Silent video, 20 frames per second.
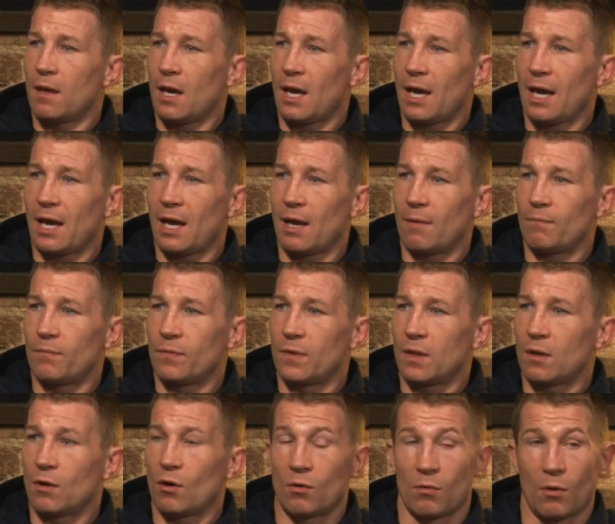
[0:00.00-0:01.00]
Um,
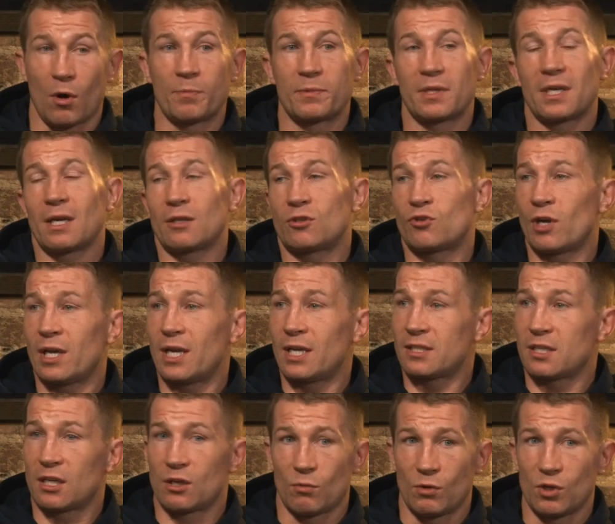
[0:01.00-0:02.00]
or up to that training
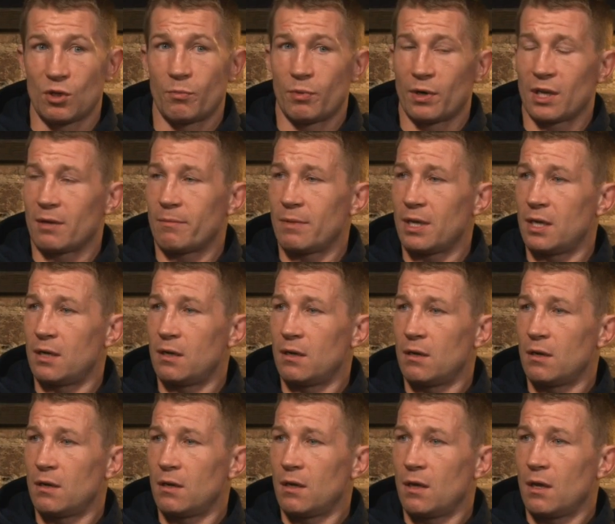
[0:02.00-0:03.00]
centre, will you bring him in?
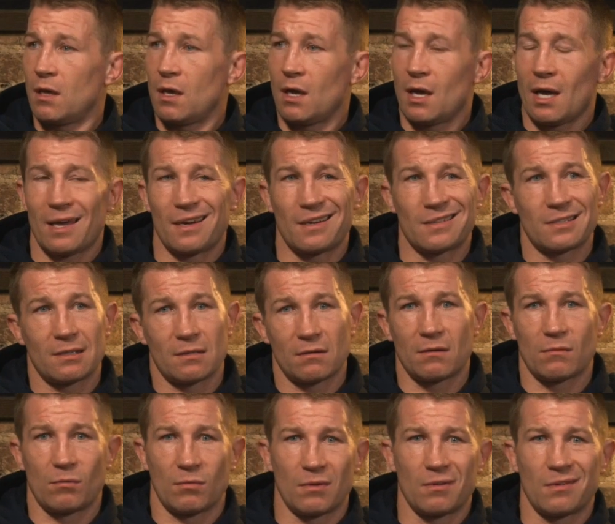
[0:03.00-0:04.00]
And I said,
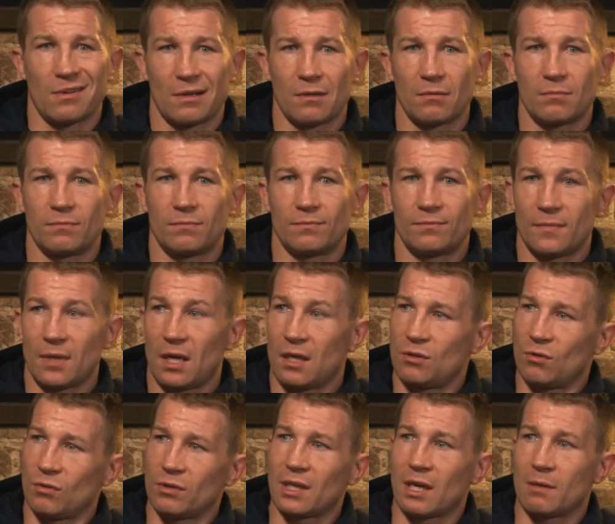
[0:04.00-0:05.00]
oh, well, I, I
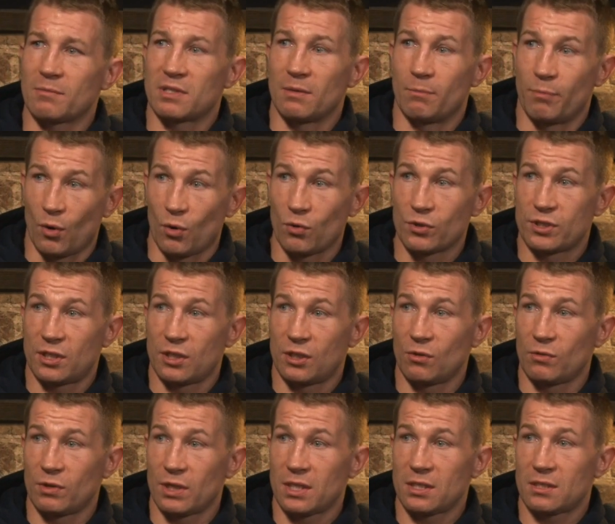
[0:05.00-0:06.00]
don't think I'm supposed to
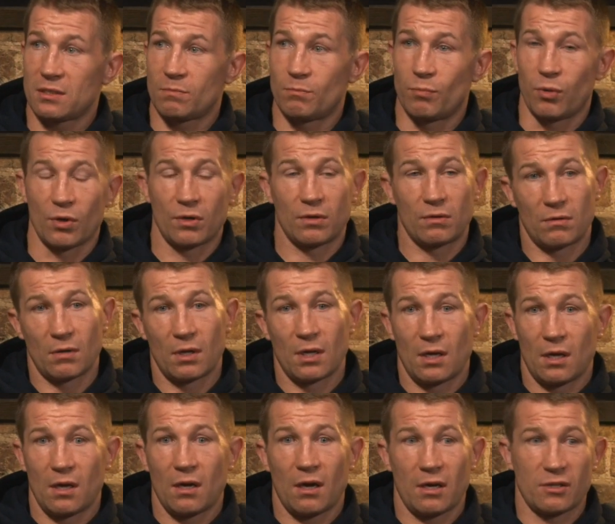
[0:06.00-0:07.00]
do this, but
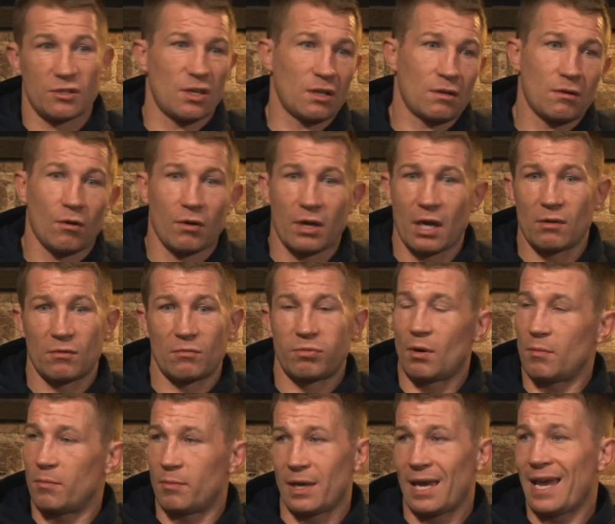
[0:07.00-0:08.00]
I was like, okay, it would
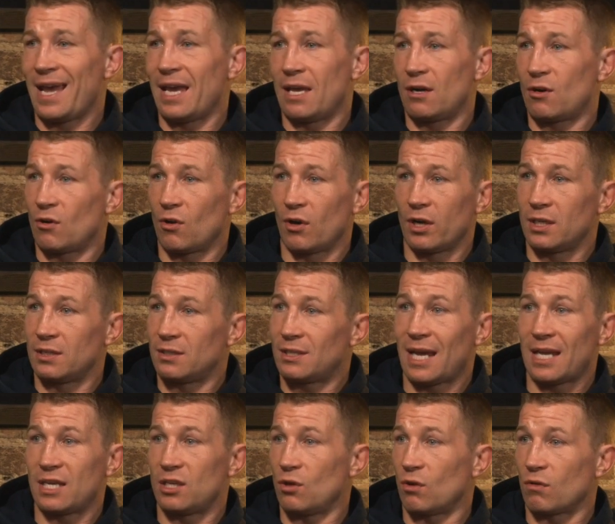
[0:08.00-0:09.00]
probably be eight or nine,
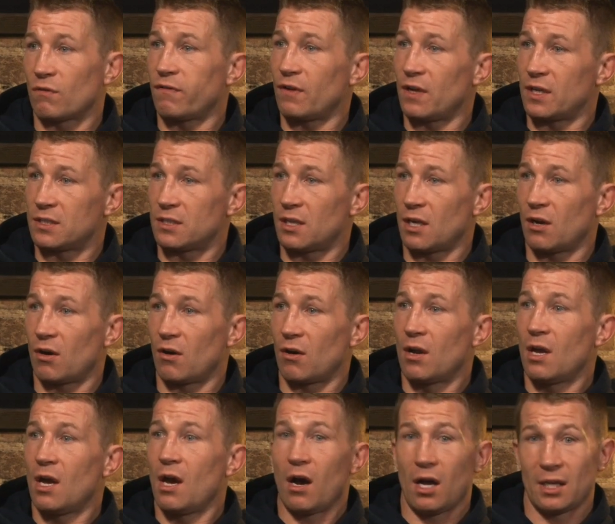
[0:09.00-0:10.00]
ten young fellas there.
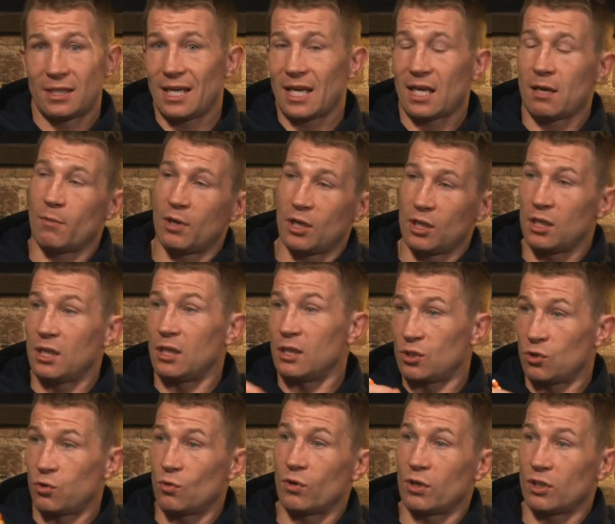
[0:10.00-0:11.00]
I'll yeah. take him on a little
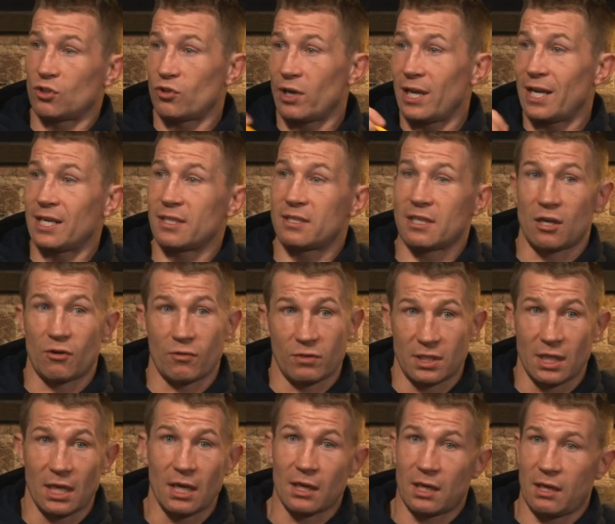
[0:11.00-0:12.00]
tour of the training centre and
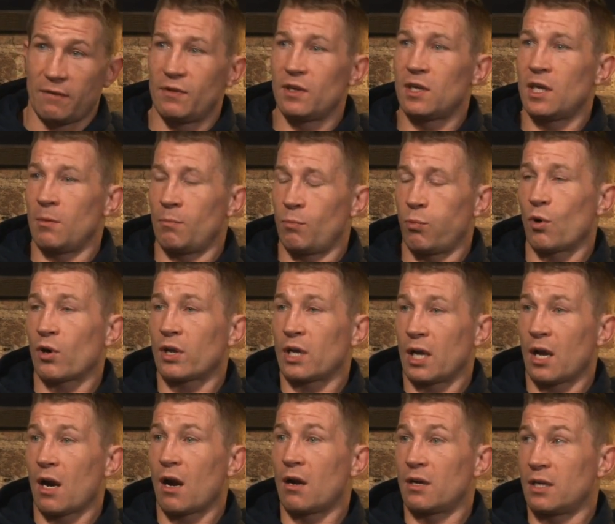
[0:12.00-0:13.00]
say, like, if you keep
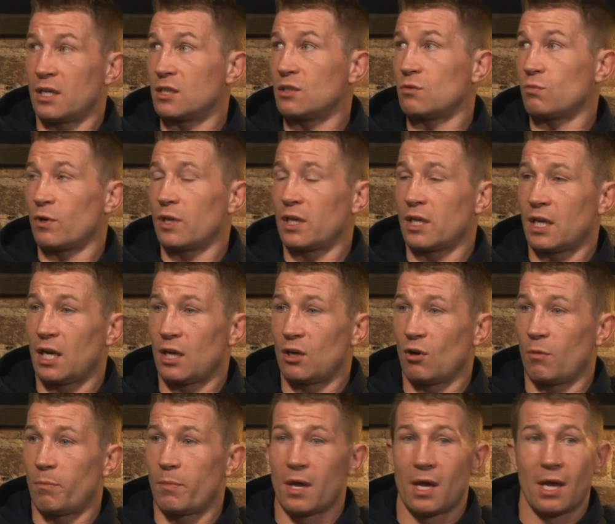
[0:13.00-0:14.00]
working hard, this is where you could end
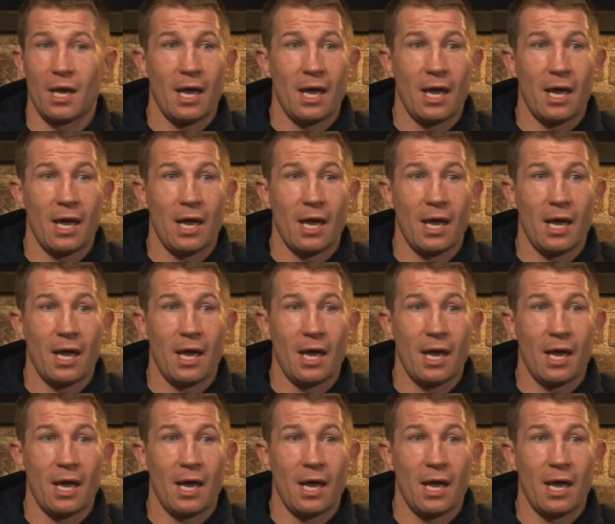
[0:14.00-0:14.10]
up.